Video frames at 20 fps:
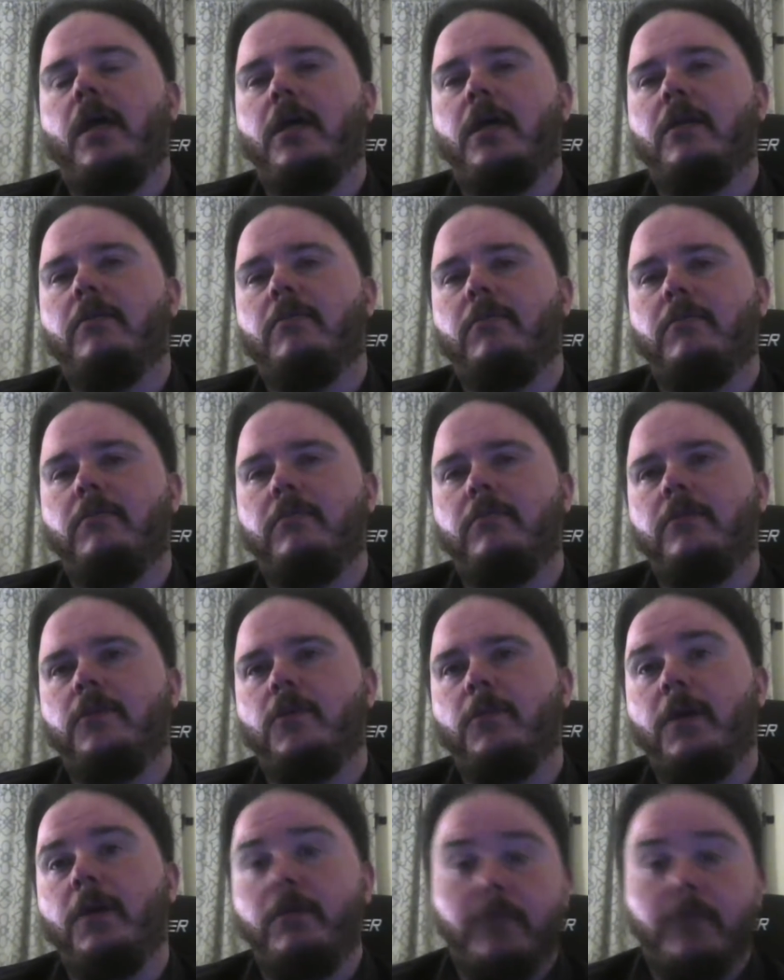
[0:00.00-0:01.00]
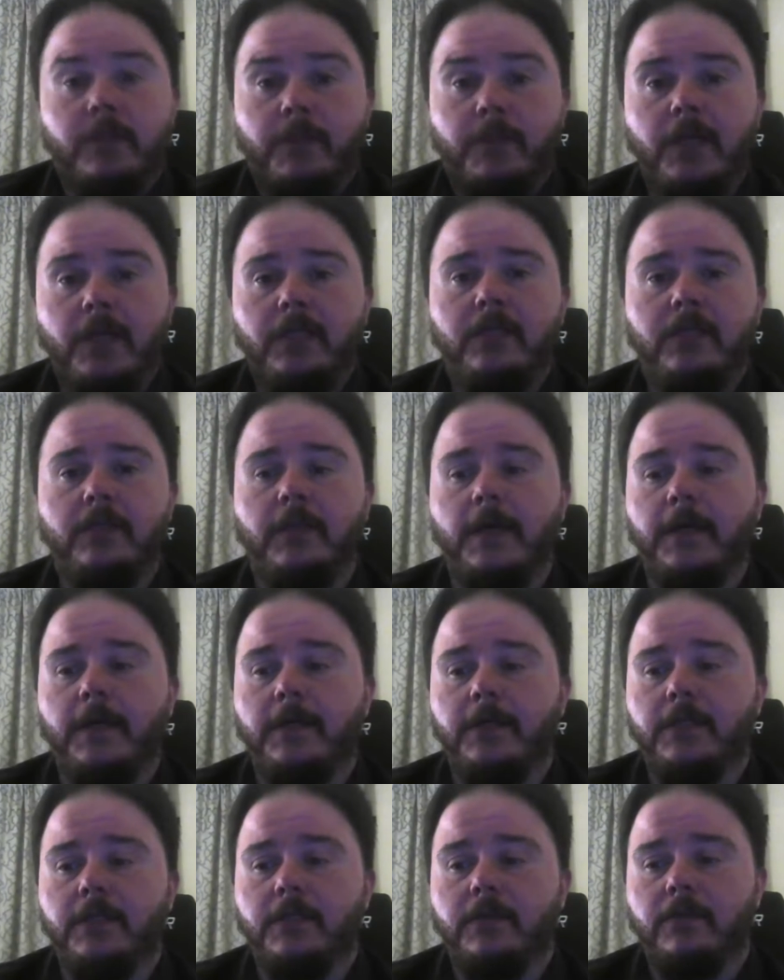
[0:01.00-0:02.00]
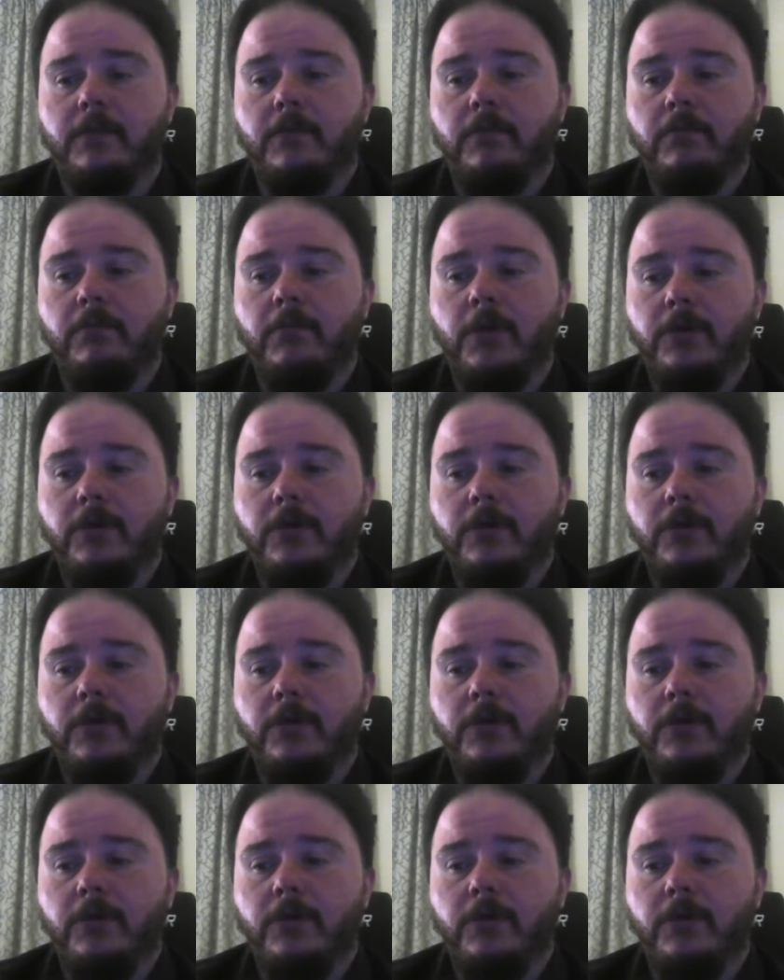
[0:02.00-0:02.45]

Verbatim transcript: And, you know, my response to that is